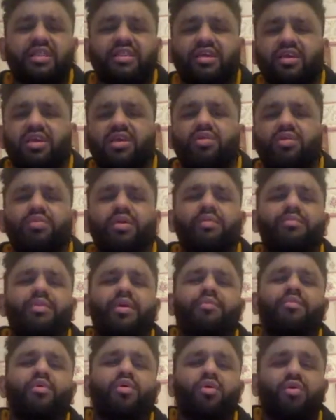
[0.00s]
I think he'll be a
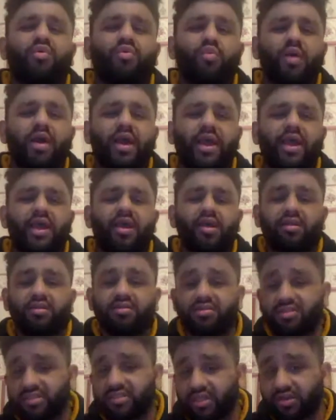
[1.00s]
bit more aware
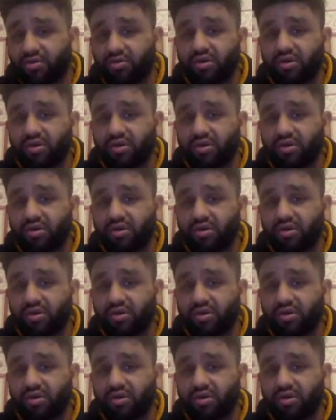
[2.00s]
to say,